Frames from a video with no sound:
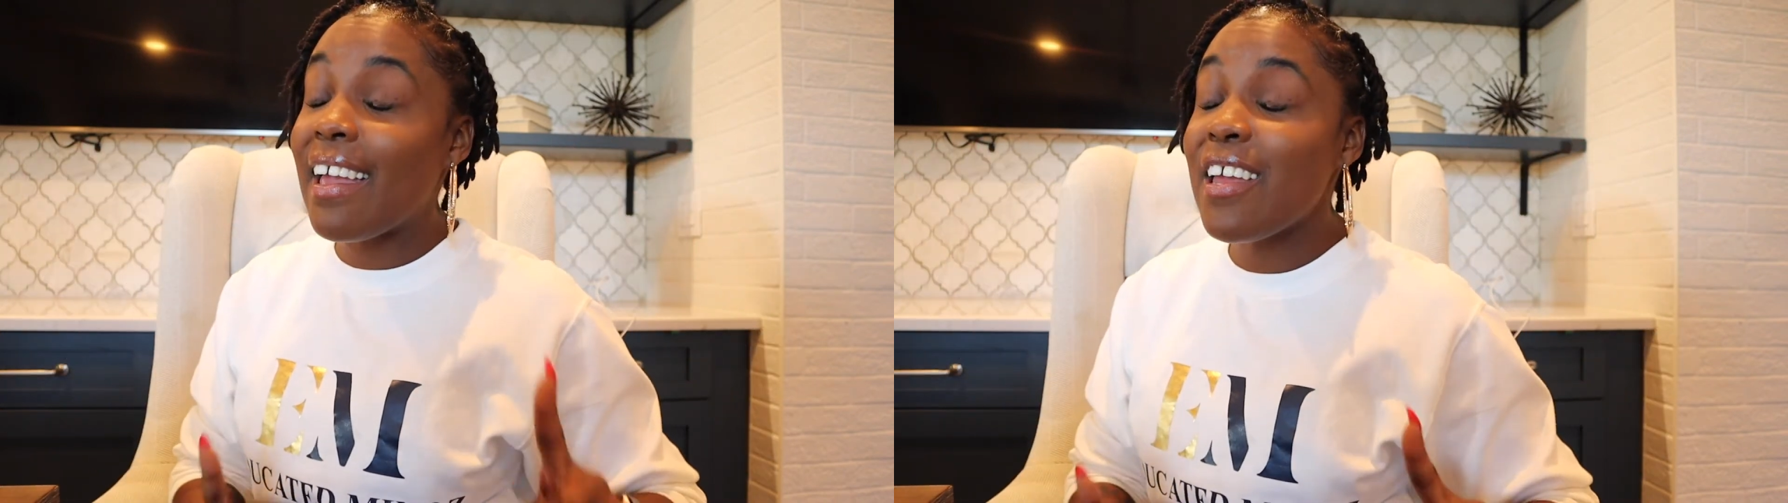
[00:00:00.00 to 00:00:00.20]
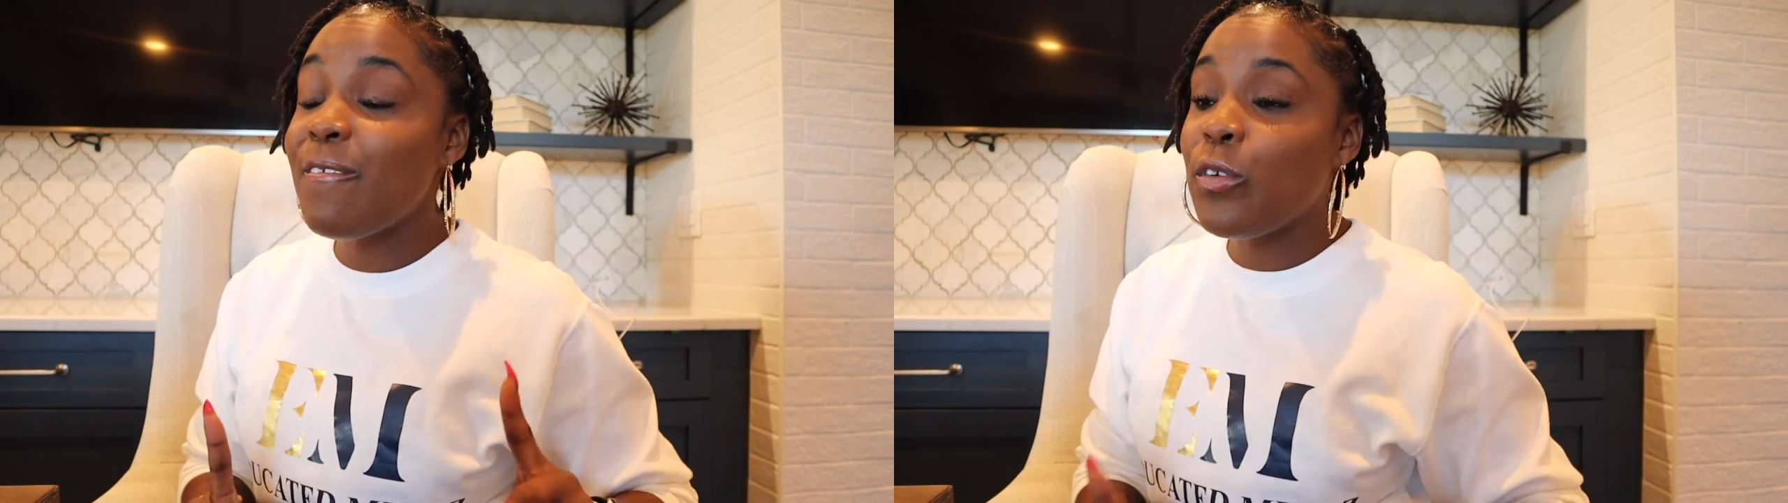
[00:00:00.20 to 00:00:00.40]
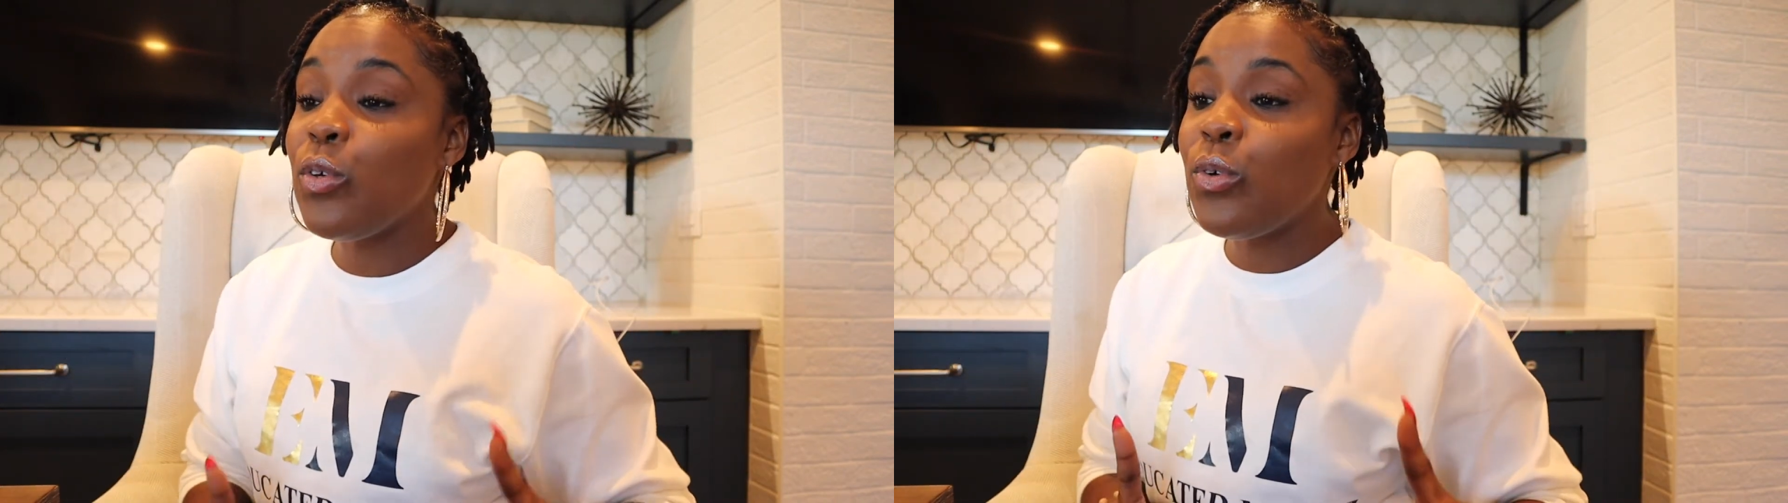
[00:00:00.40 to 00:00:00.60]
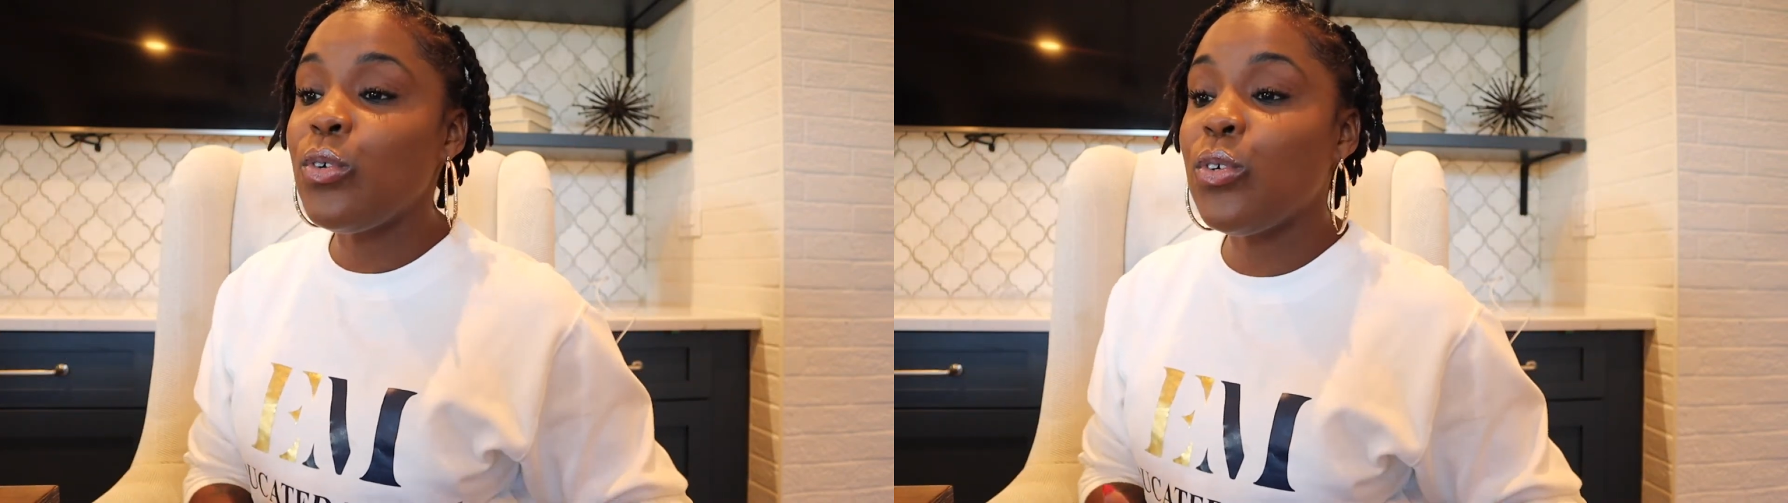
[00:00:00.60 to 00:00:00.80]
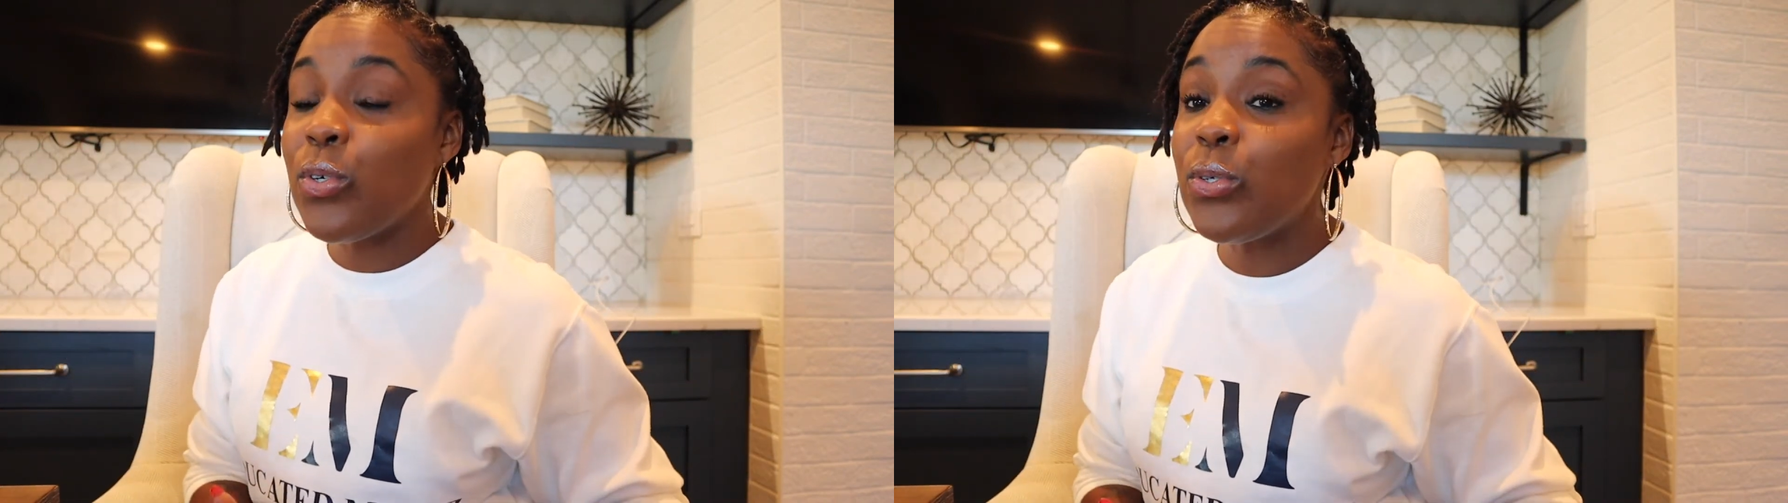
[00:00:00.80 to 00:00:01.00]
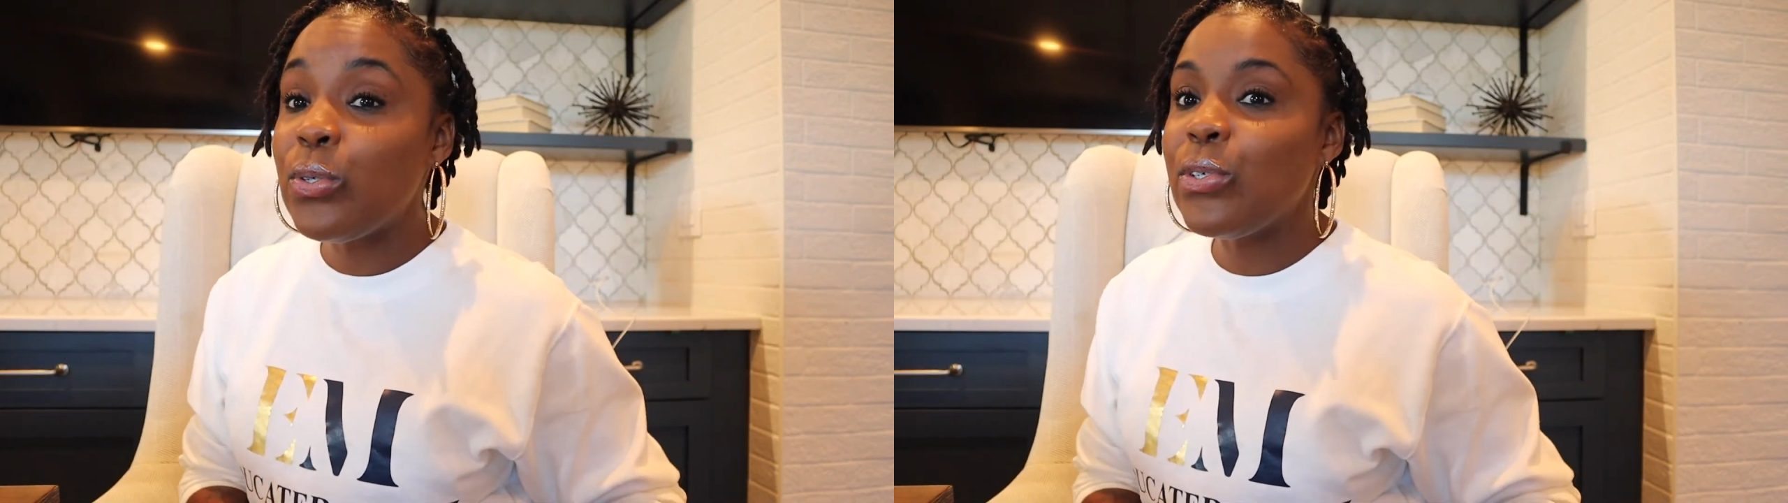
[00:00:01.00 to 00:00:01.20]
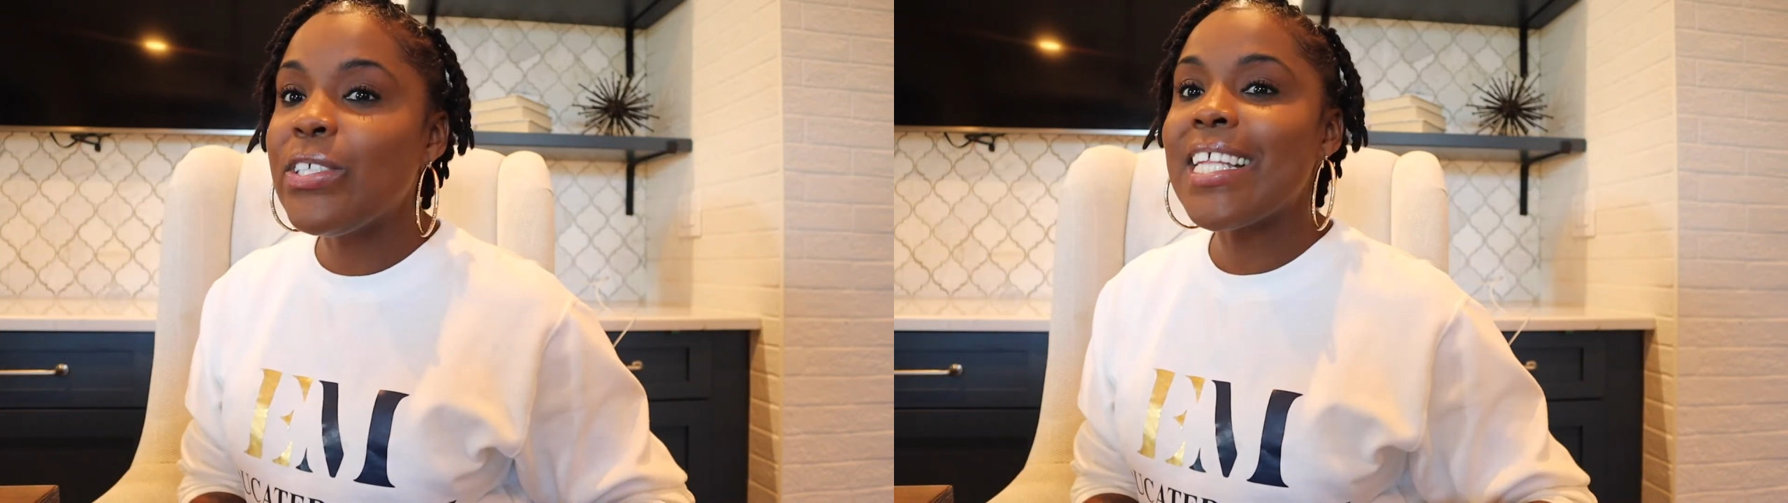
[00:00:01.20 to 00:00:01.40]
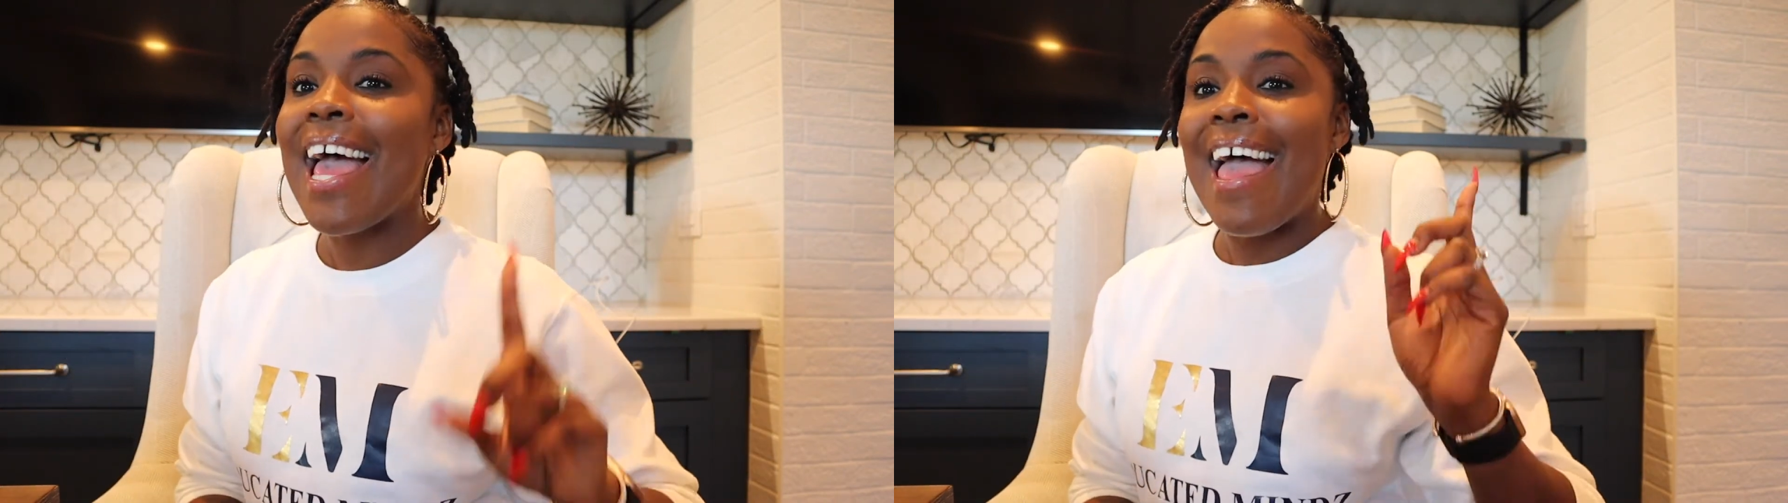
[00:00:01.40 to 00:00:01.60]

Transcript: if you use